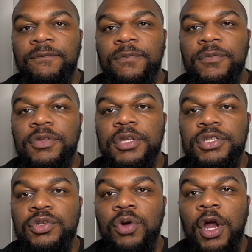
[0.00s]
The
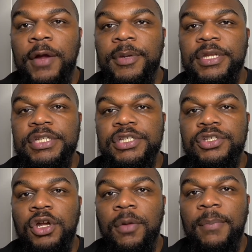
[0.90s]
2 arm conditions
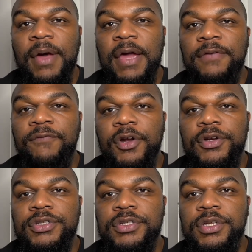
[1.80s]
are combined
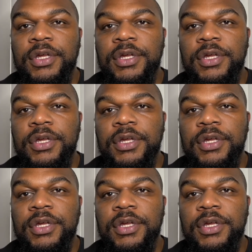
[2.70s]
first,